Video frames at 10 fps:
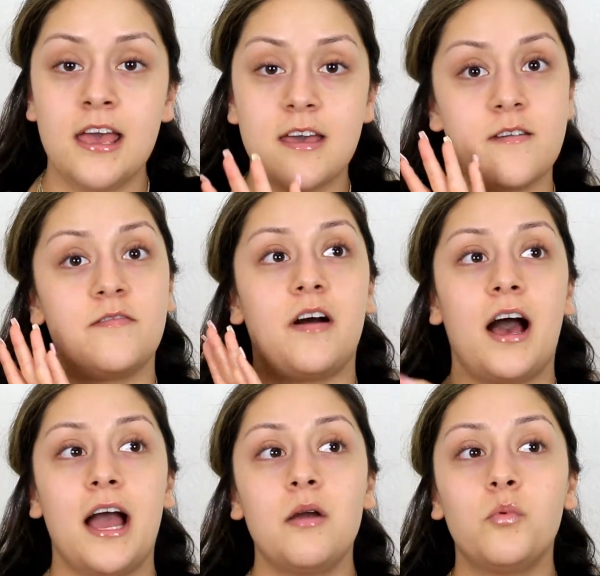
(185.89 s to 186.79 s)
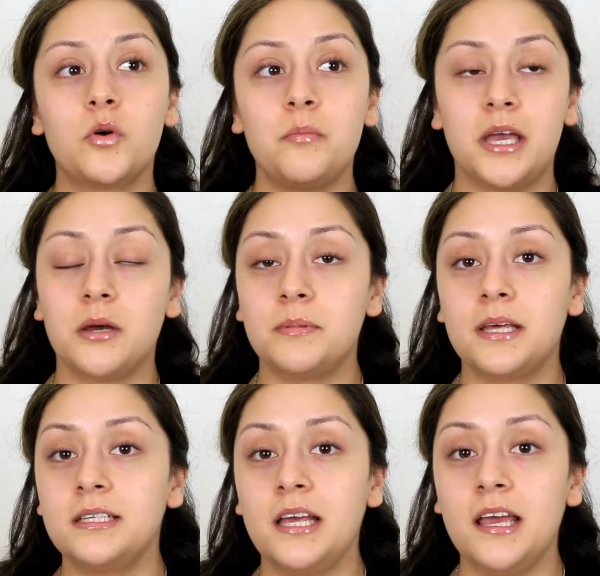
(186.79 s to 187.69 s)
If I wore makeup
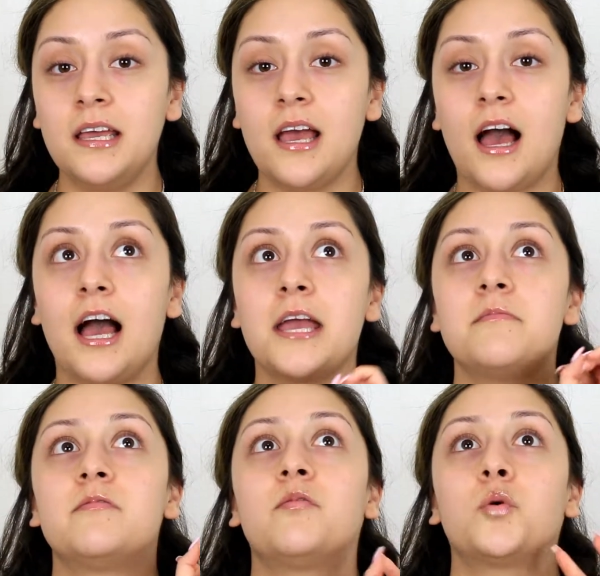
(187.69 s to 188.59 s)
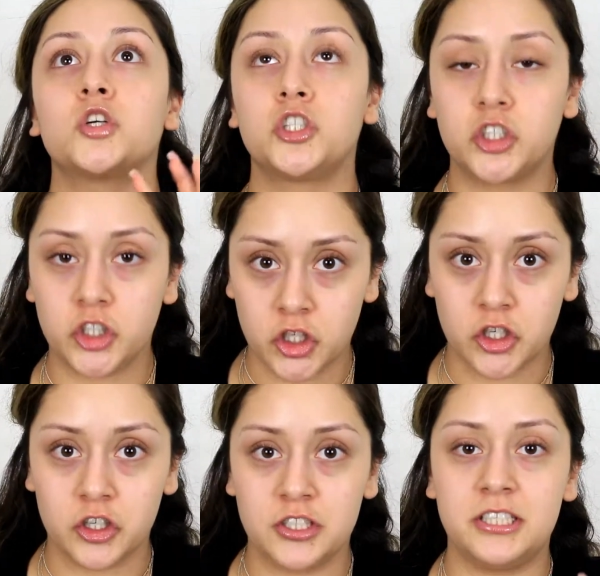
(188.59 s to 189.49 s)
that day, I am for
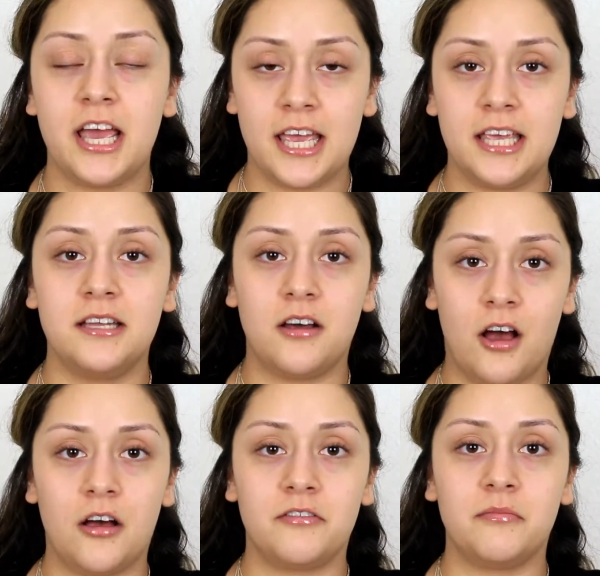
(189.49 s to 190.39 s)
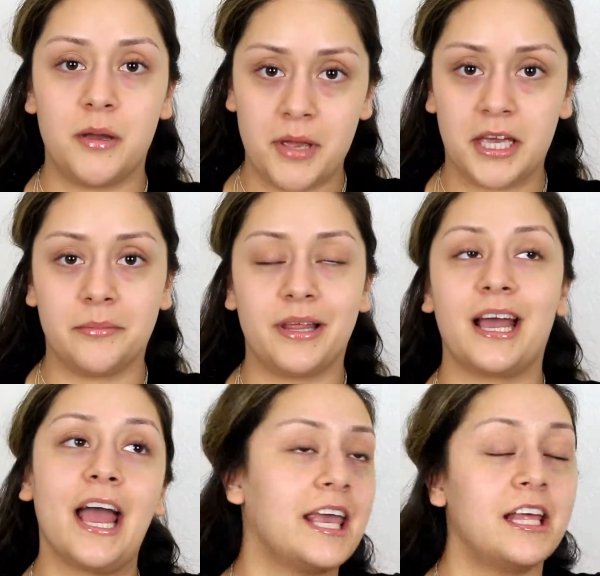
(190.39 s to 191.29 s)
sure taking off my makeup. Like,
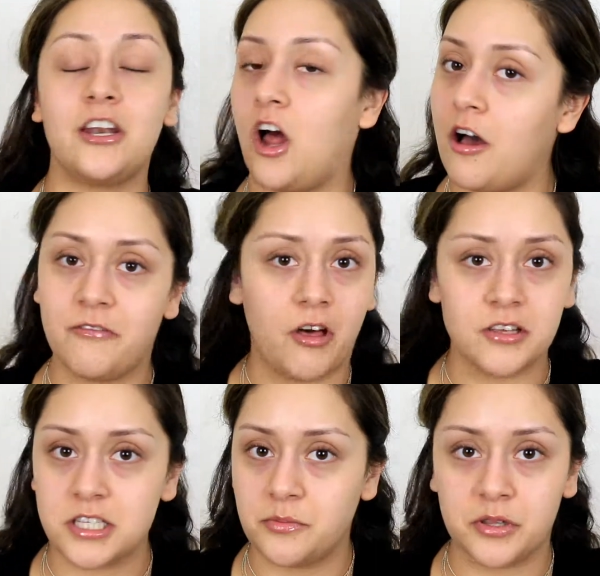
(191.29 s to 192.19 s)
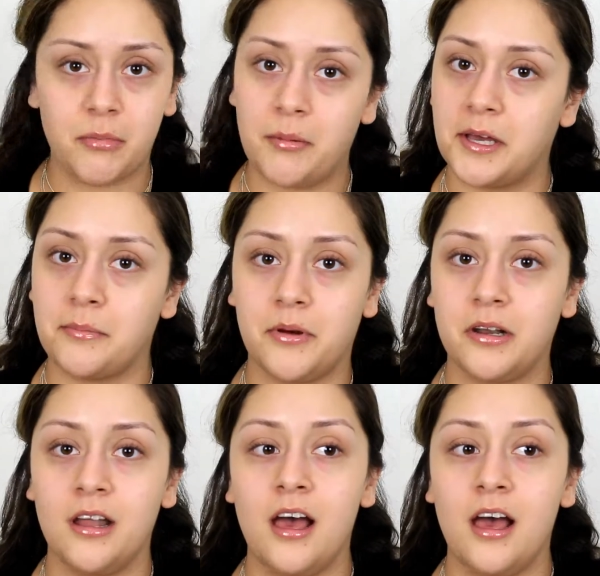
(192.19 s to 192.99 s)
I cannot fall asleep with my makeup on.